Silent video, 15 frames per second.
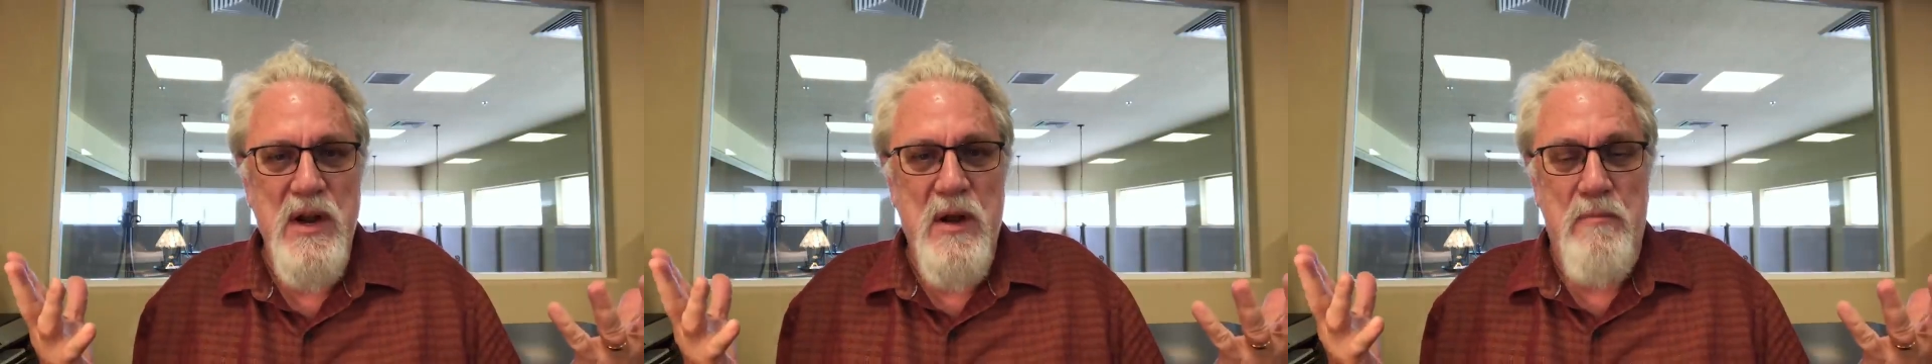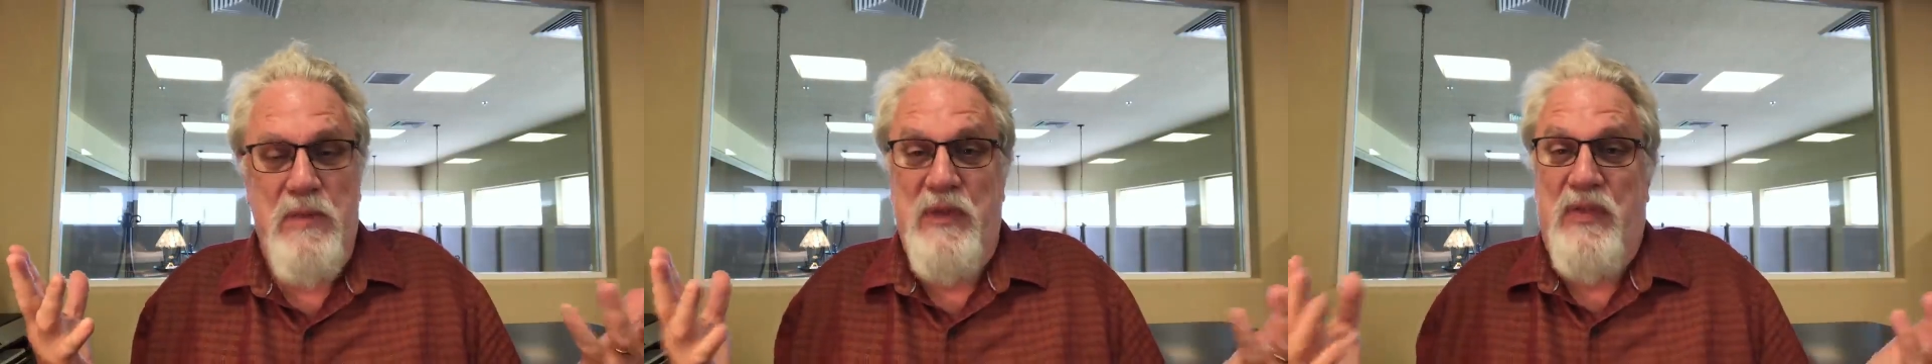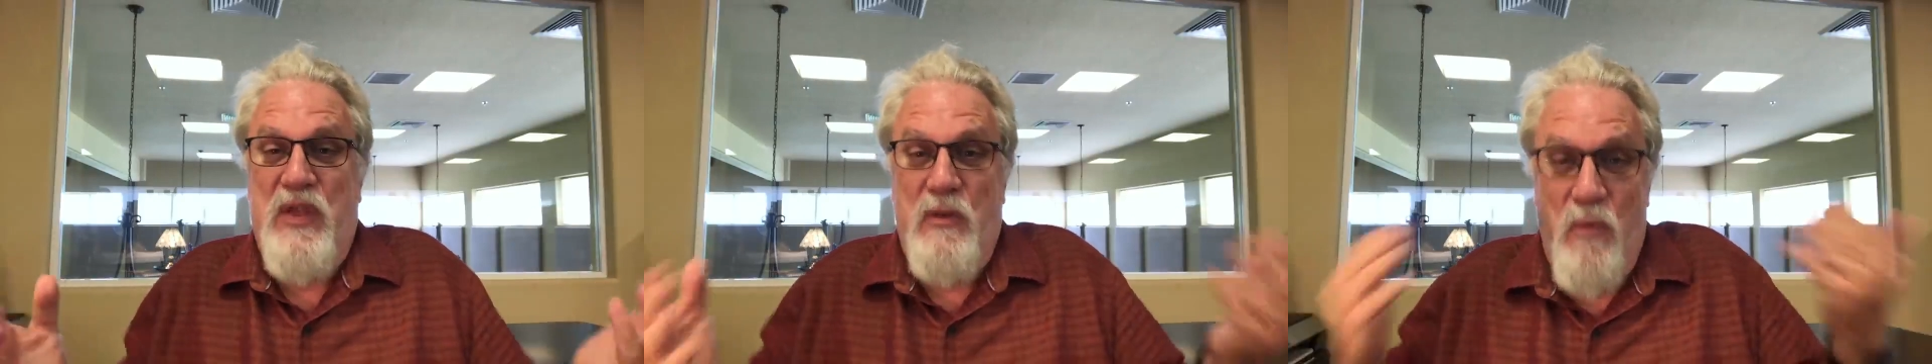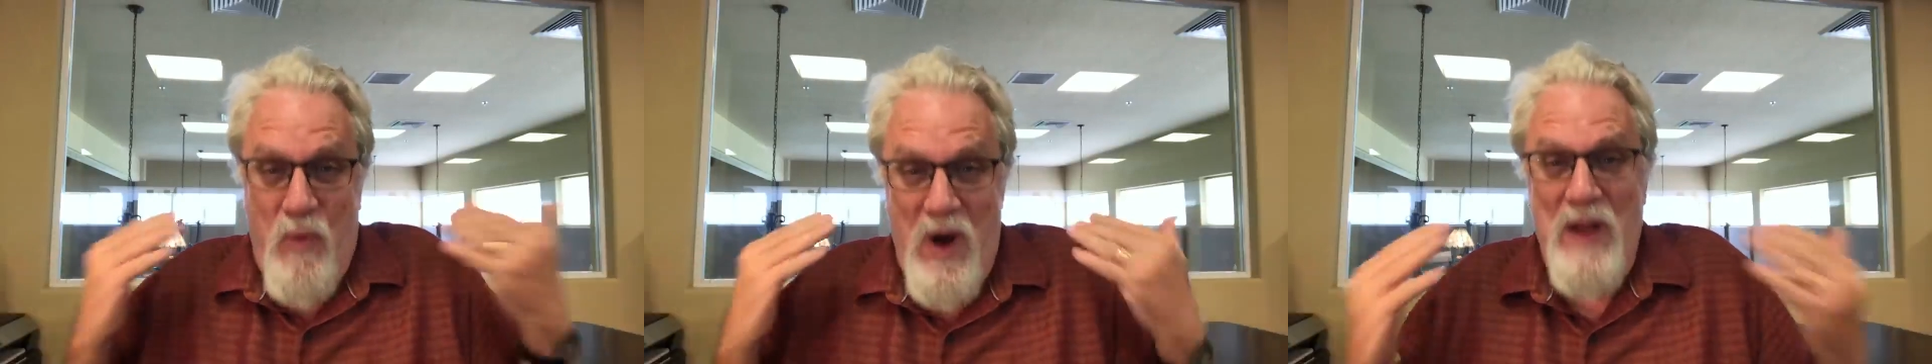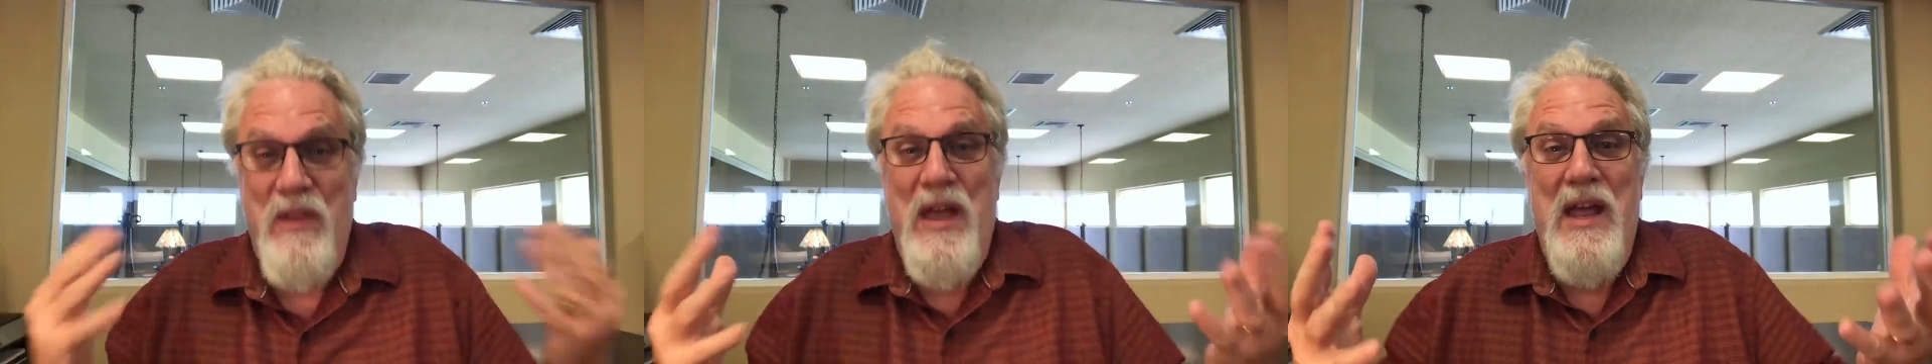but the
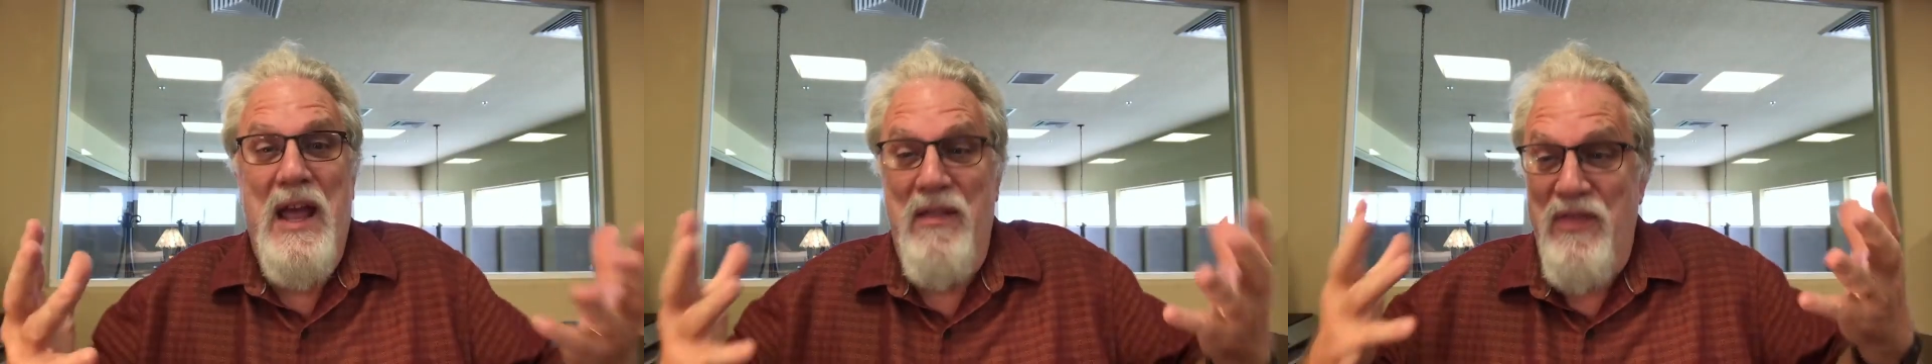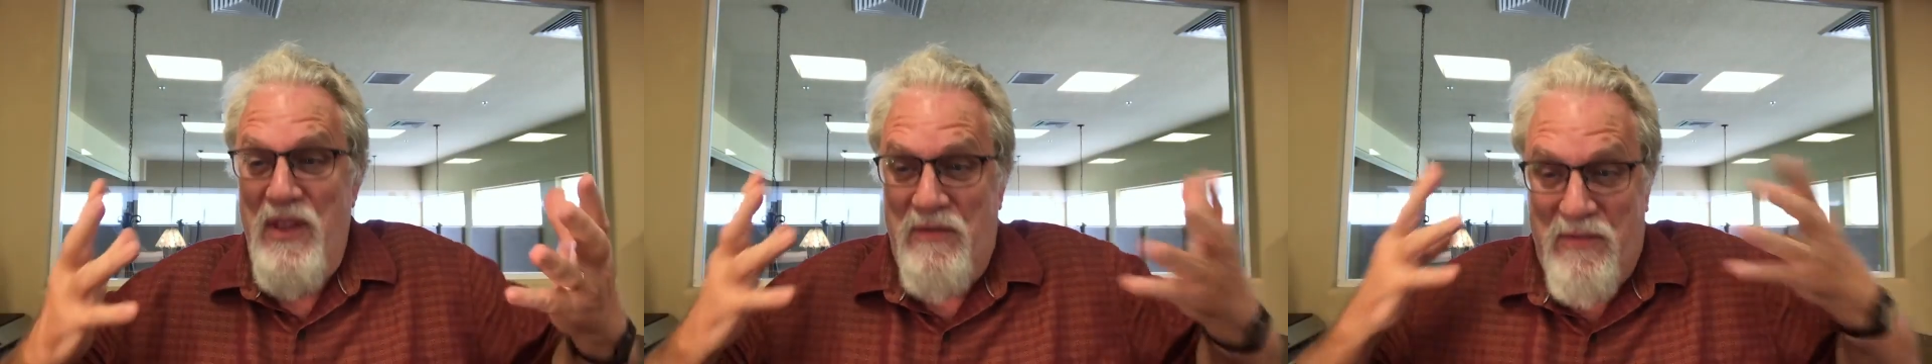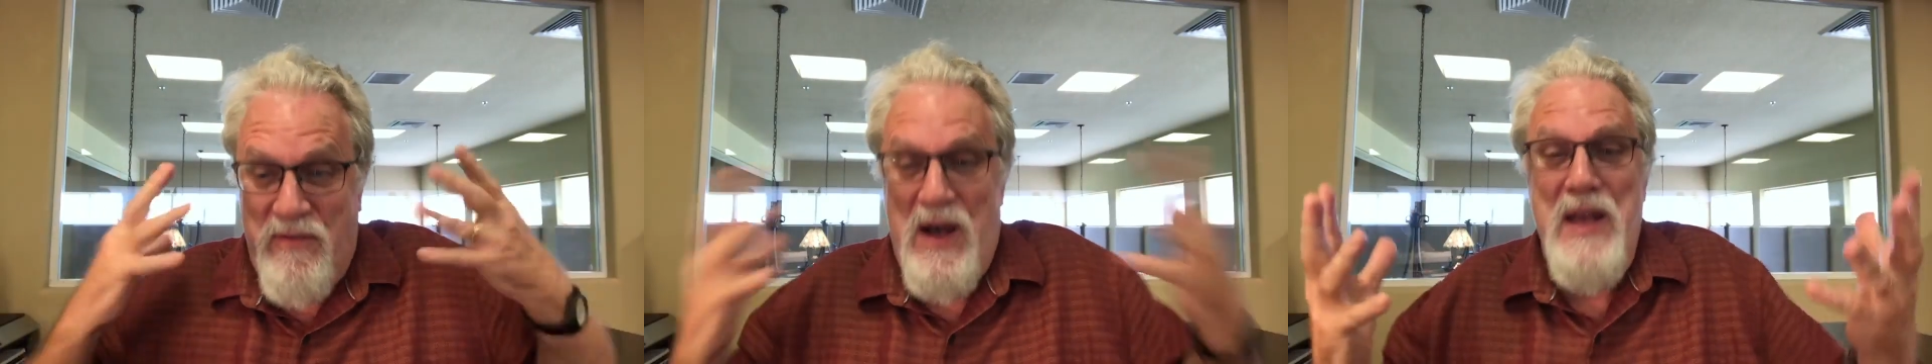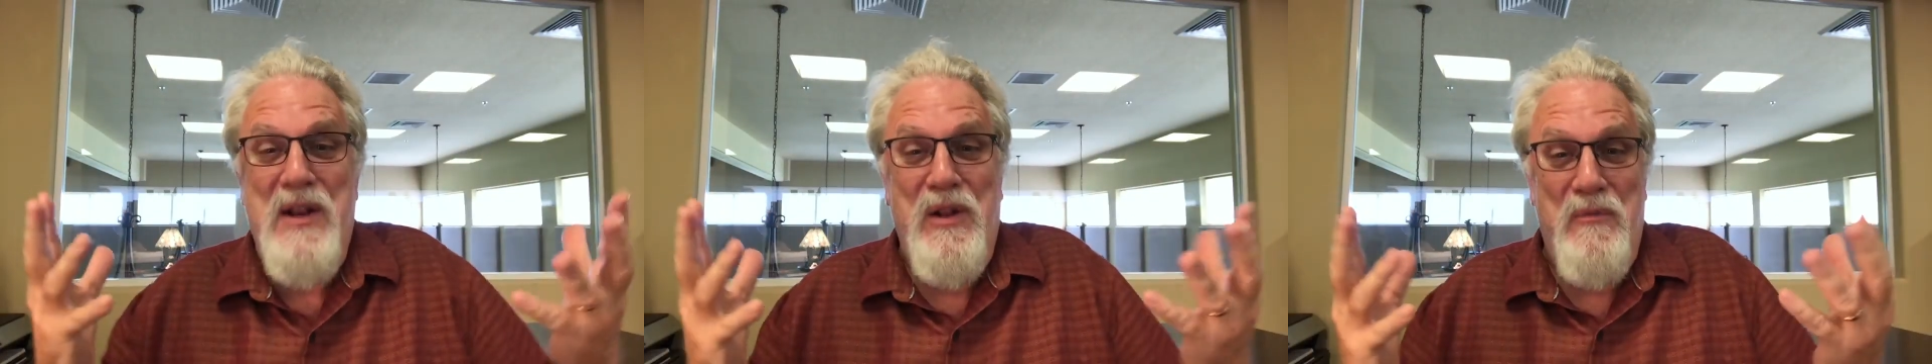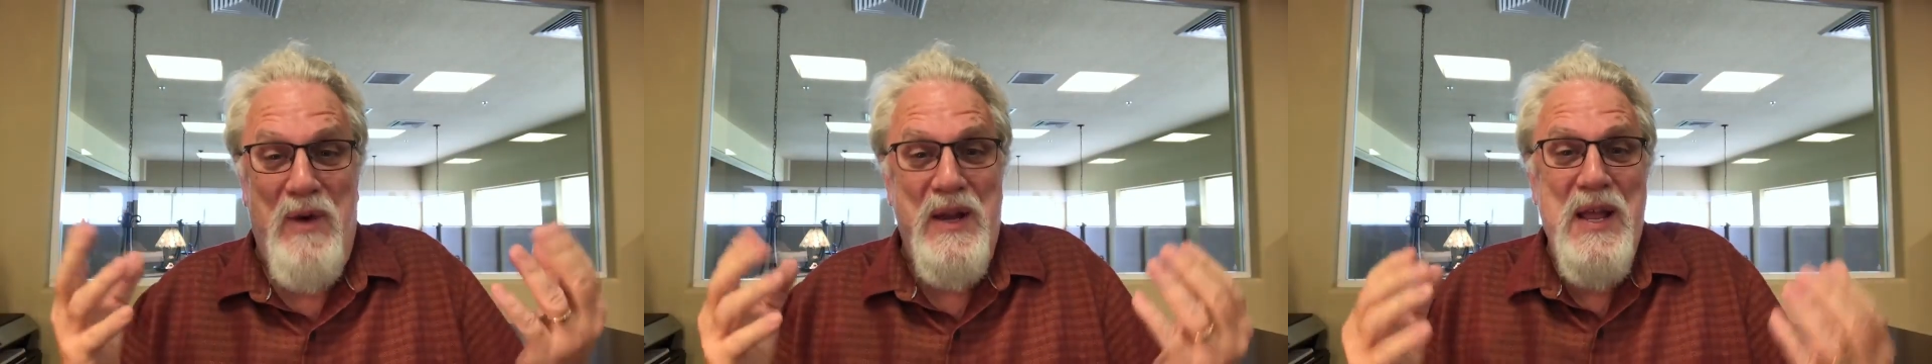one and the
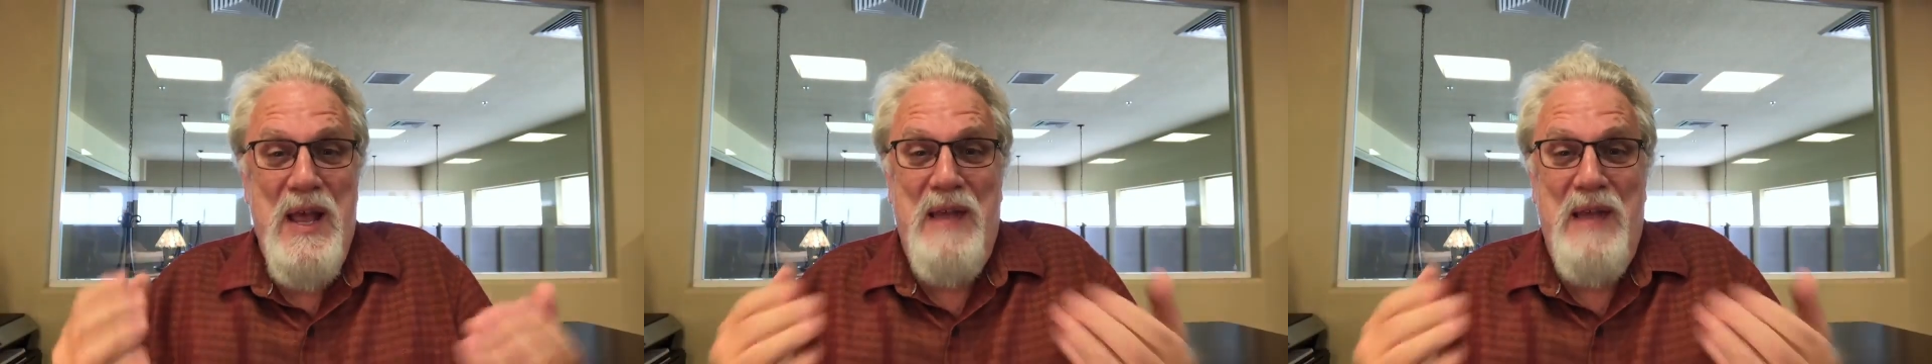final one